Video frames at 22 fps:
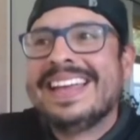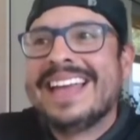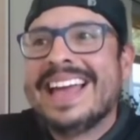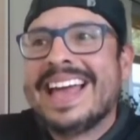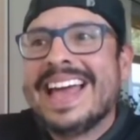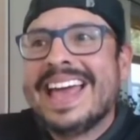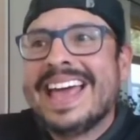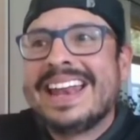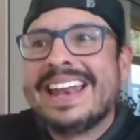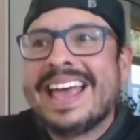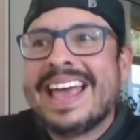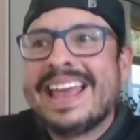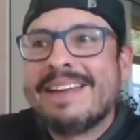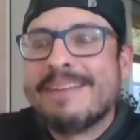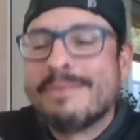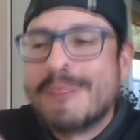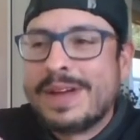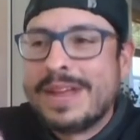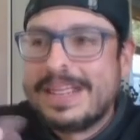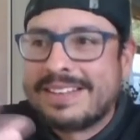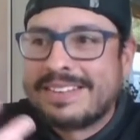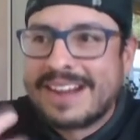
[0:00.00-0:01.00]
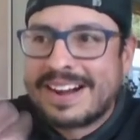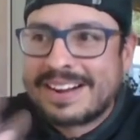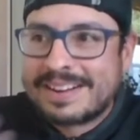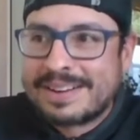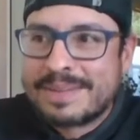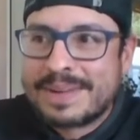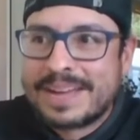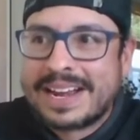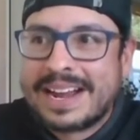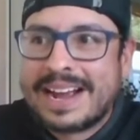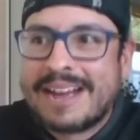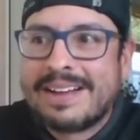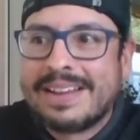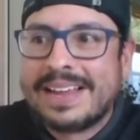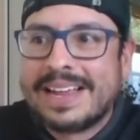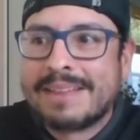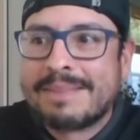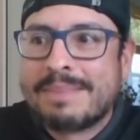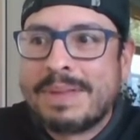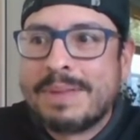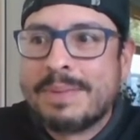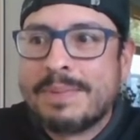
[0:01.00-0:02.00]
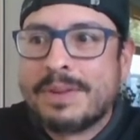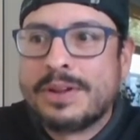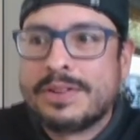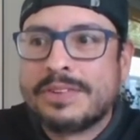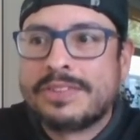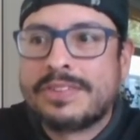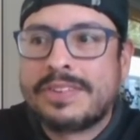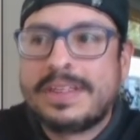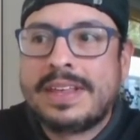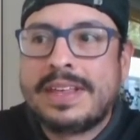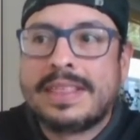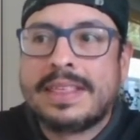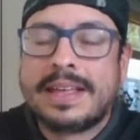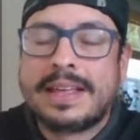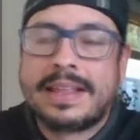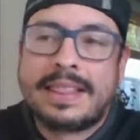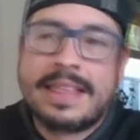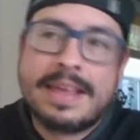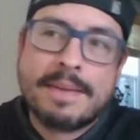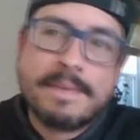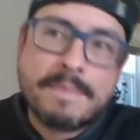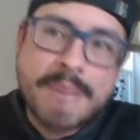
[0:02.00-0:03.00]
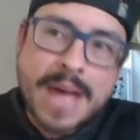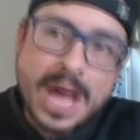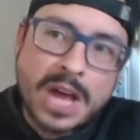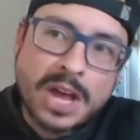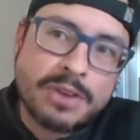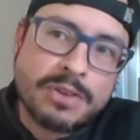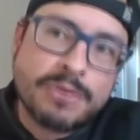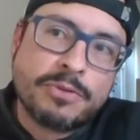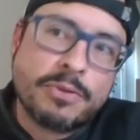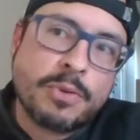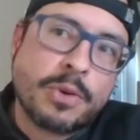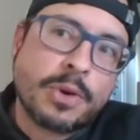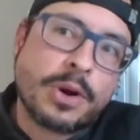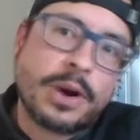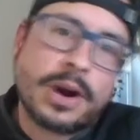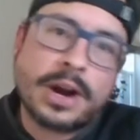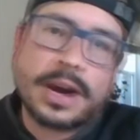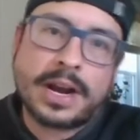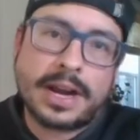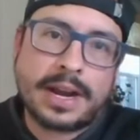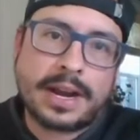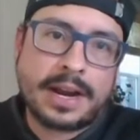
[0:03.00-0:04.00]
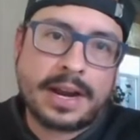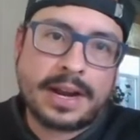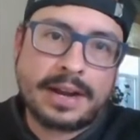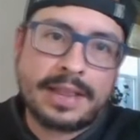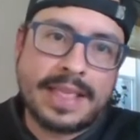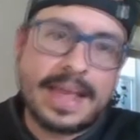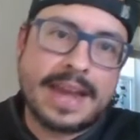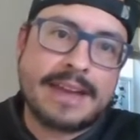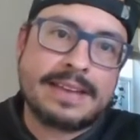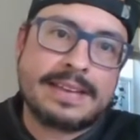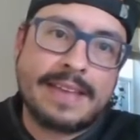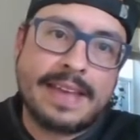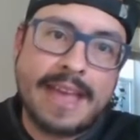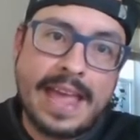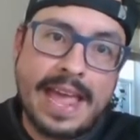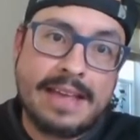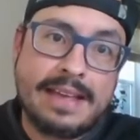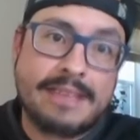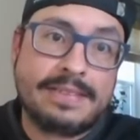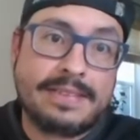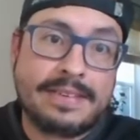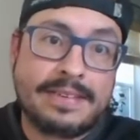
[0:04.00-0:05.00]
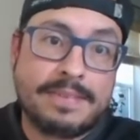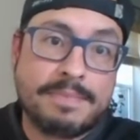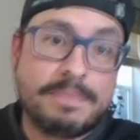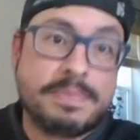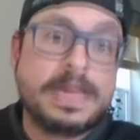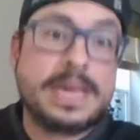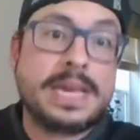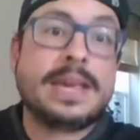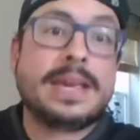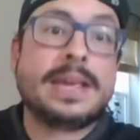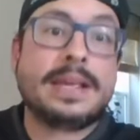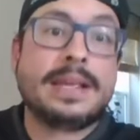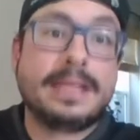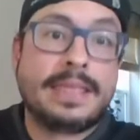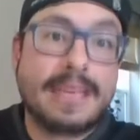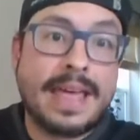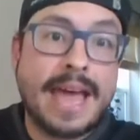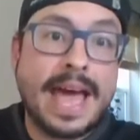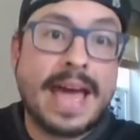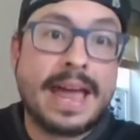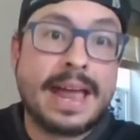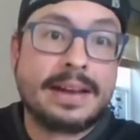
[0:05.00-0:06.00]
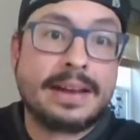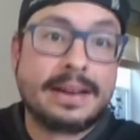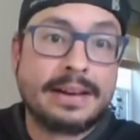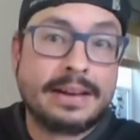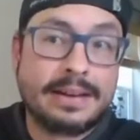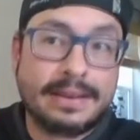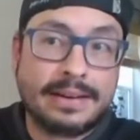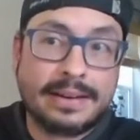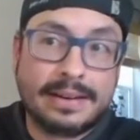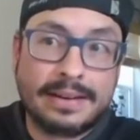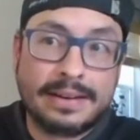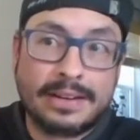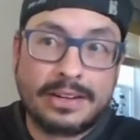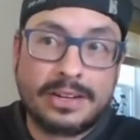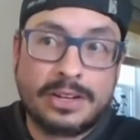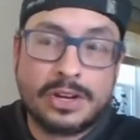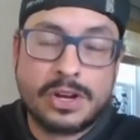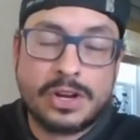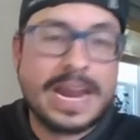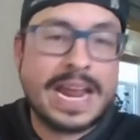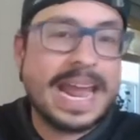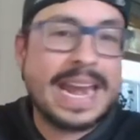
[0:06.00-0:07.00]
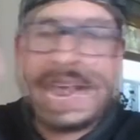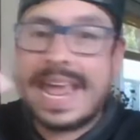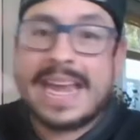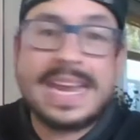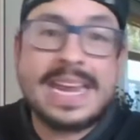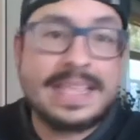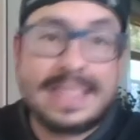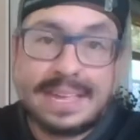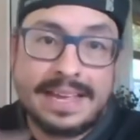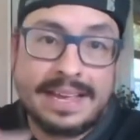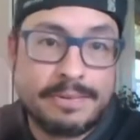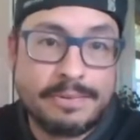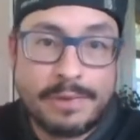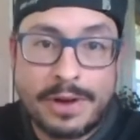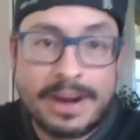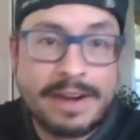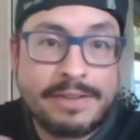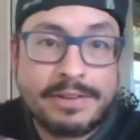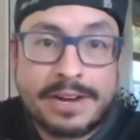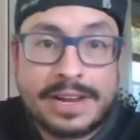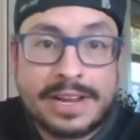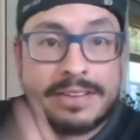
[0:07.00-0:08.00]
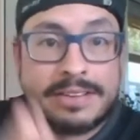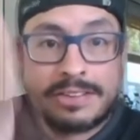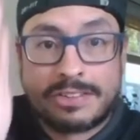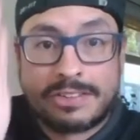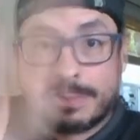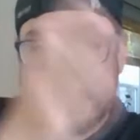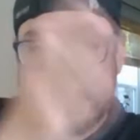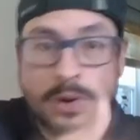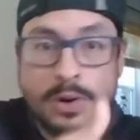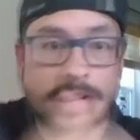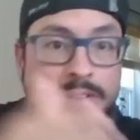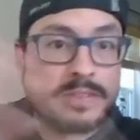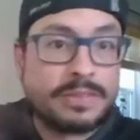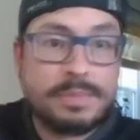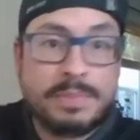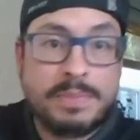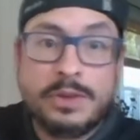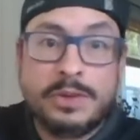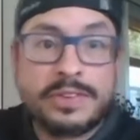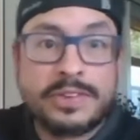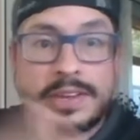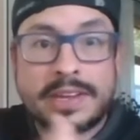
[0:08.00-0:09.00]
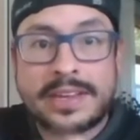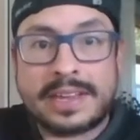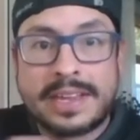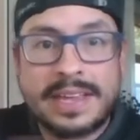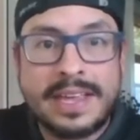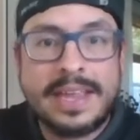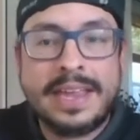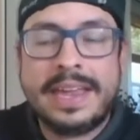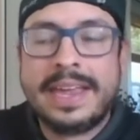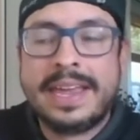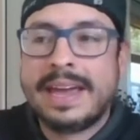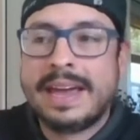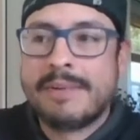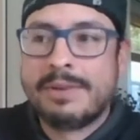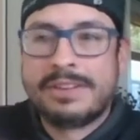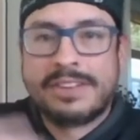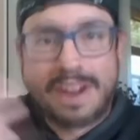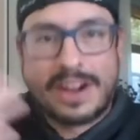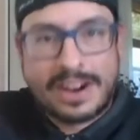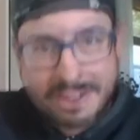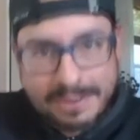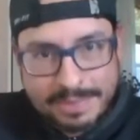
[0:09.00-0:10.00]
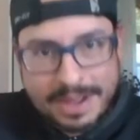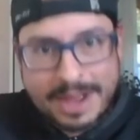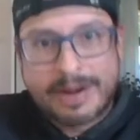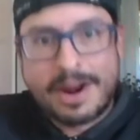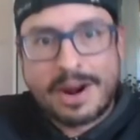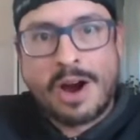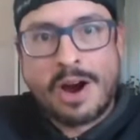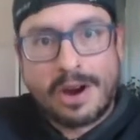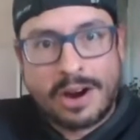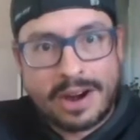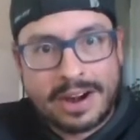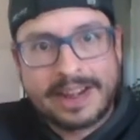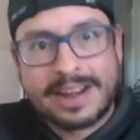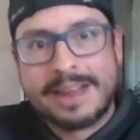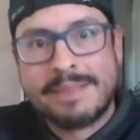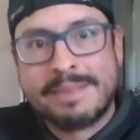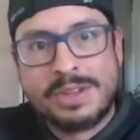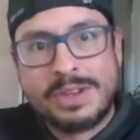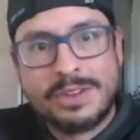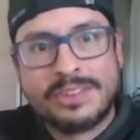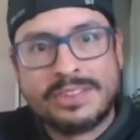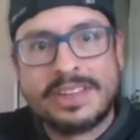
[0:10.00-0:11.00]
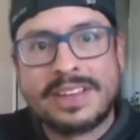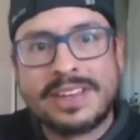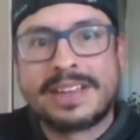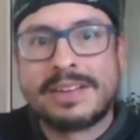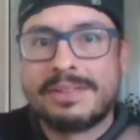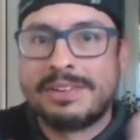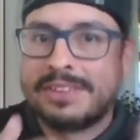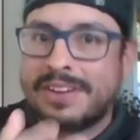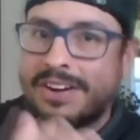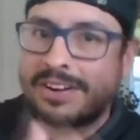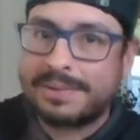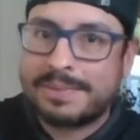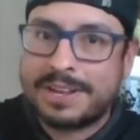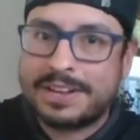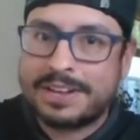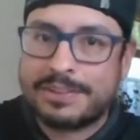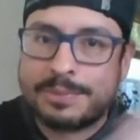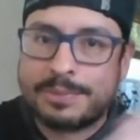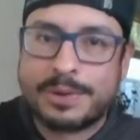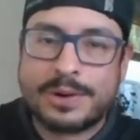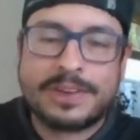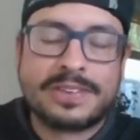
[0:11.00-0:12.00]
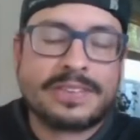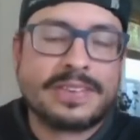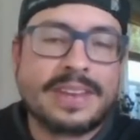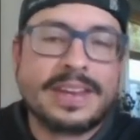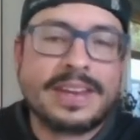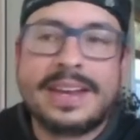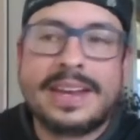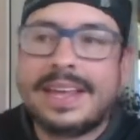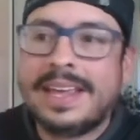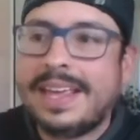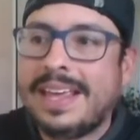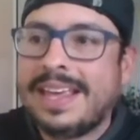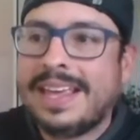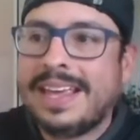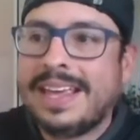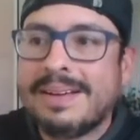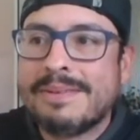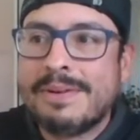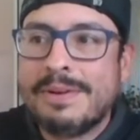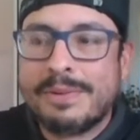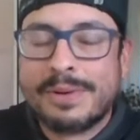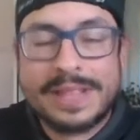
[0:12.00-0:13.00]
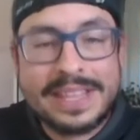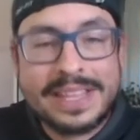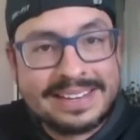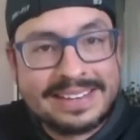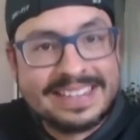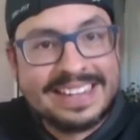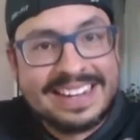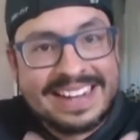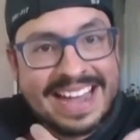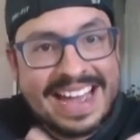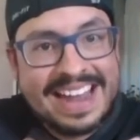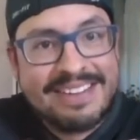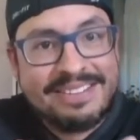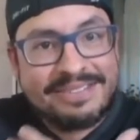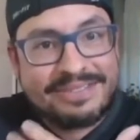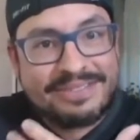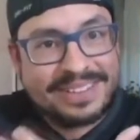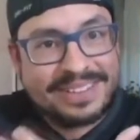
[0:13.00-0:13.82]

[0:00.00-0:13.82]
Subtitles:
And we talked about how, like, people don't see, like, the amount of work that it takes to be that good at anything, whatever it is, sports, music. And we talked about art and music, and we talked about sports, and we really did kind of